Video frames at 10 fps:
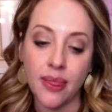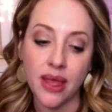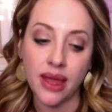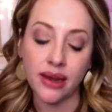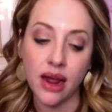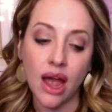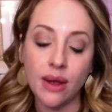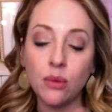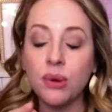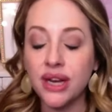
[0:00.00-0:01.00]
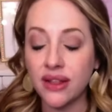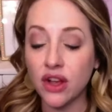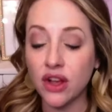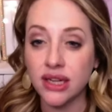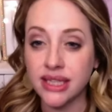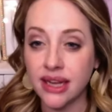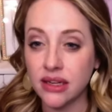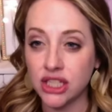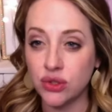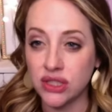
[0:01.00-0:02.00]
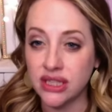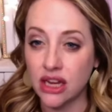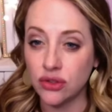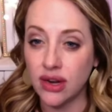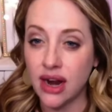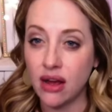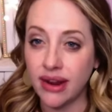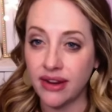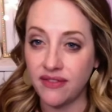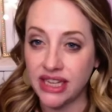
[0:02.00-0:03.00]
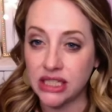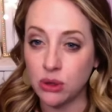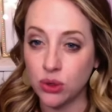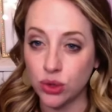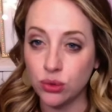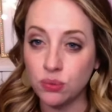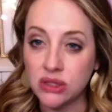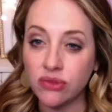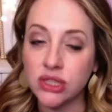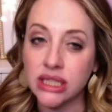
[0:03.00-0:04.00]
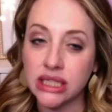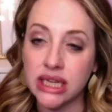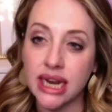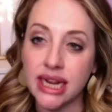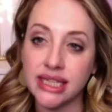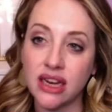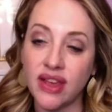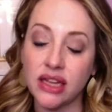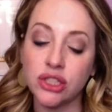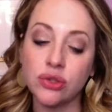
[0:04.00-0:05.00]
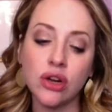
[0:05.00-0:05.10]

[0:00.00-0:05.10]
And then I will put in the content because you can schedule it out in Facebook groups for 60 days in advance.